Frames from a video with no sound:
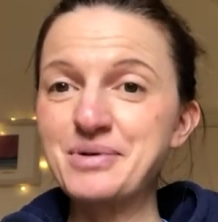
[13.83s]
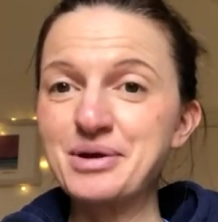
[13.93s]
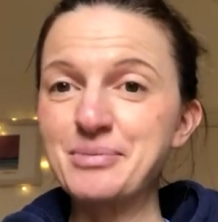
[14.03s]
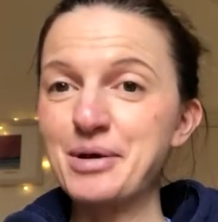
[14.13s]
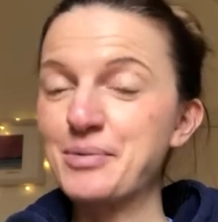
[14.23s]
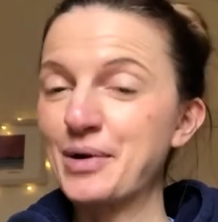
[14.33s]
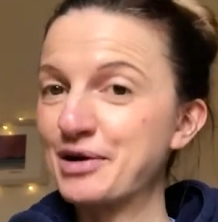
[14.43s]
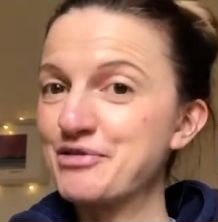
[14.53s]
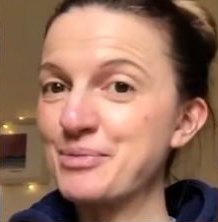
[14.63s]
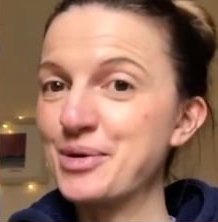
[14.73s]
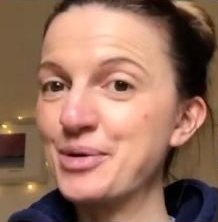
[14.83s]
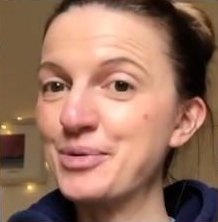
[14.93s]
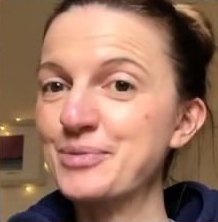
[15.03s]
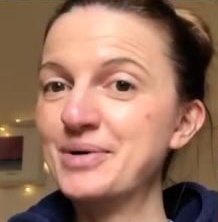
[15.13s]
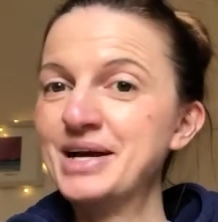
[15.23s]
wearing my work from
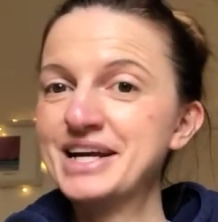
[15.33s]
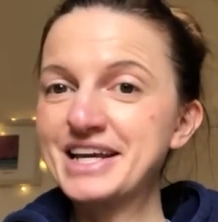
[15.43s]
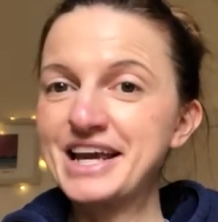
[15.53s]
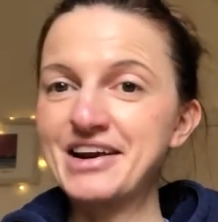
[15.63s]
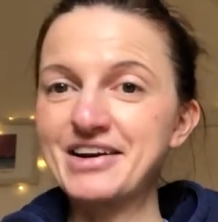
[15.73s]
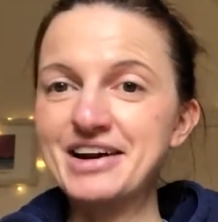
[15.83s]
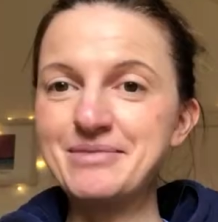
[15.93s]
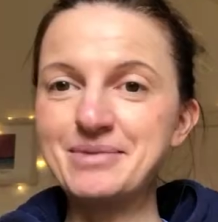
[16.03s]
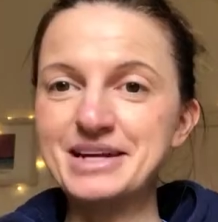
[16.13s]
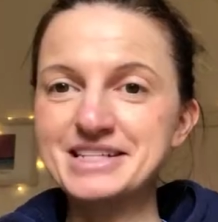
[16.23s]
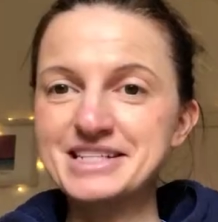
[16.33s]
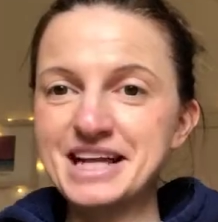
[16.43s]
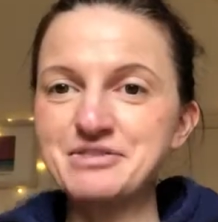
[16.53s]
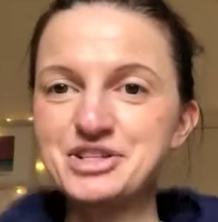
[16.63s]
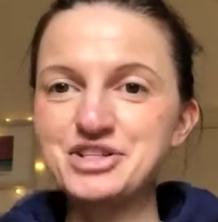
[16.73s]
home gear and my
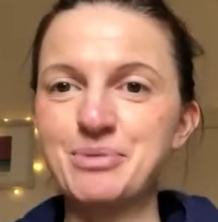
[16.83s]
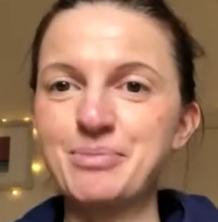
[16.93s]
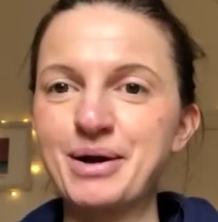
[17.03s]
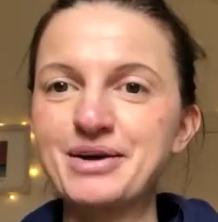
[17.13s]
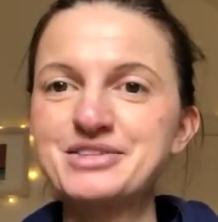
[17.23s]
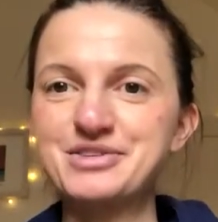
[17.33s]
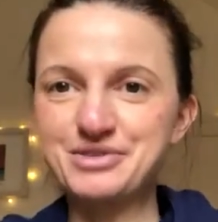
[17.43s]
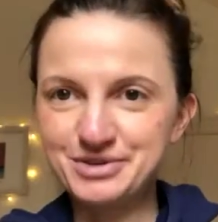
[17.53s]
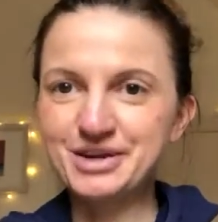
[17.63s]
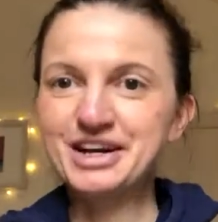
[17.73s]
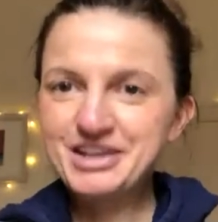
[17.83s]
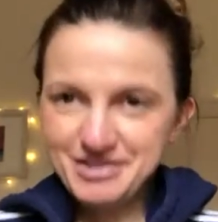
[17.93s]
slouchy jumper, so